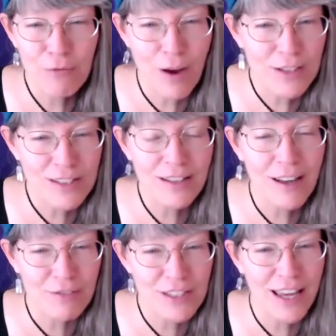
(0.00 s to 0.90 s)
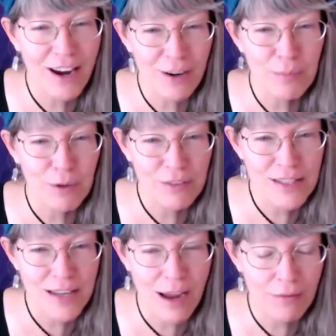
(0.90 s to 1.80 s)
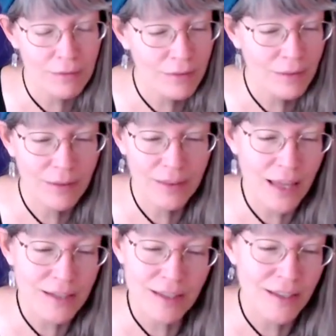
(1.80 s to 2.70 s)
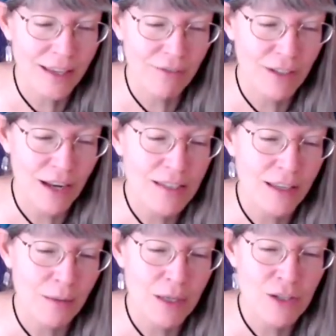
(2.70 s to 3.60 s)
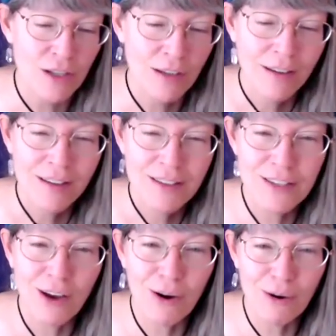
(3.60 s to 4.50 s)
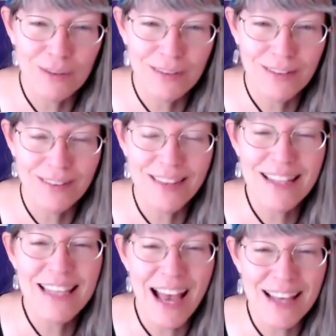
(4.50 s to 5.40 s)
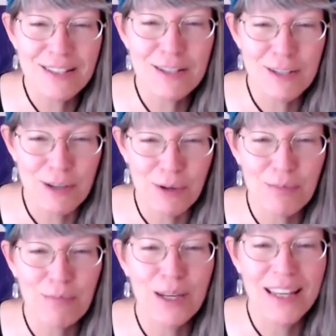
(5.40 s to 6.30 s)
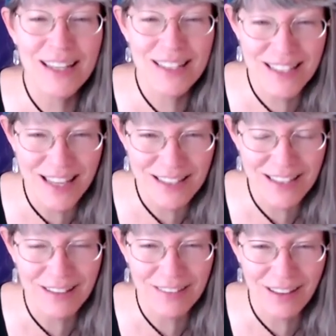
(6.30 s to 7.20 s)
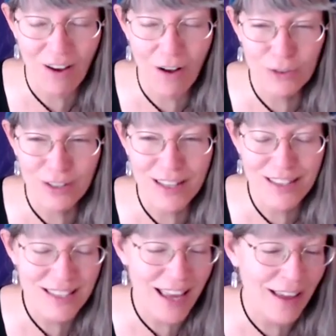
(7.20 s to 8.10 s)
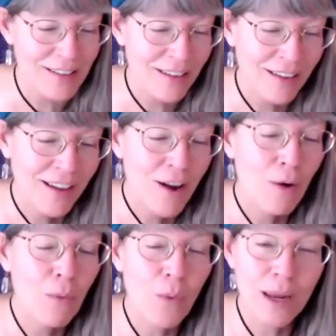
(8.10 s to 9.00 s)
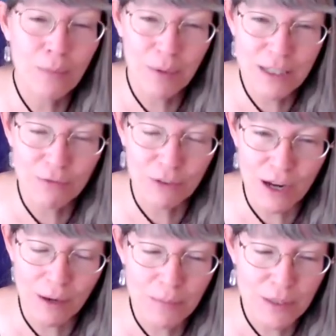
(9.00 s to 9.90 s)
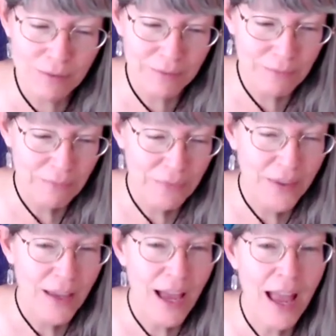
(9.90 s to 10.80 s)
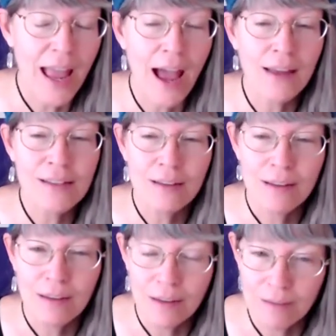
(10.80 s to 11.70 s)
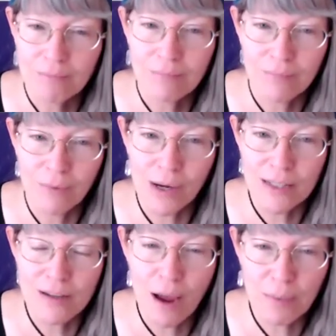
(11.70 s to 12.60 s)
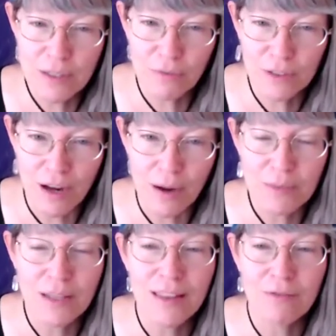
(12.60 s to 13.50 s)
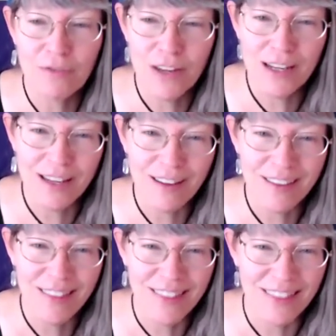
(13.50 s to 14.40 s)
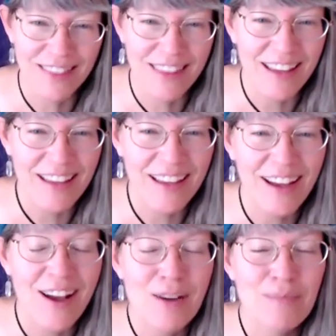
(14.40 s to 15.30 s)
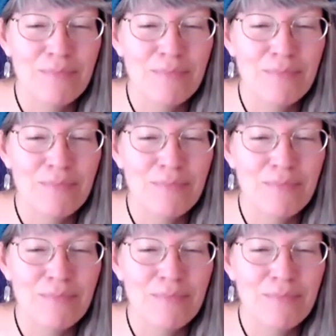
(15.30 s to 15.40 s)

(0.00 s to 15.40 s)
we've watched enough scary movies now, that doesn't give a nice image. So this has to do with putting incense in the cauldron in the sand in peaceful times. And when it's not peaceful times, then feeding the